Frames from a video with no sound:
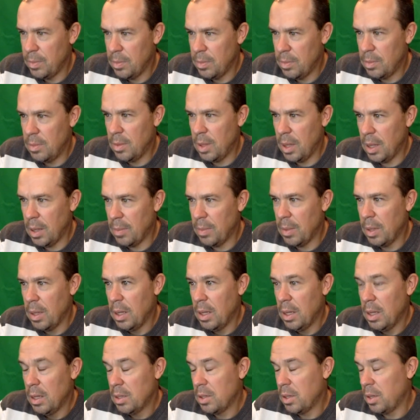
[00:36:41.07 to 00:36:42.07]
Yep.
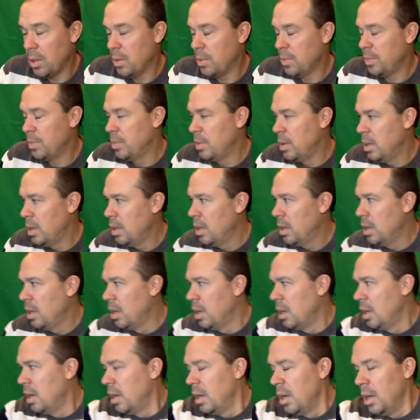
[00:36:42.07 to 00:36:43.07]
So
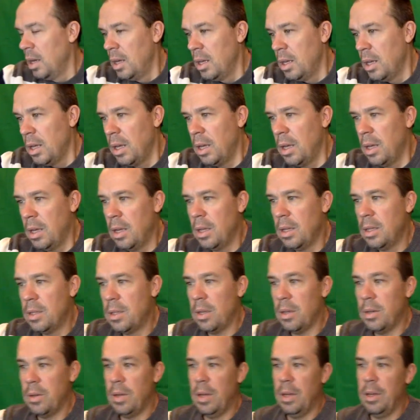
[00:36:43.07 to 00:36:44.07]

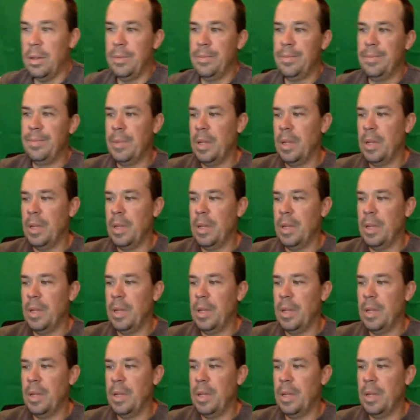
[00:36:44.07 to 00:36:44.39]
yeah,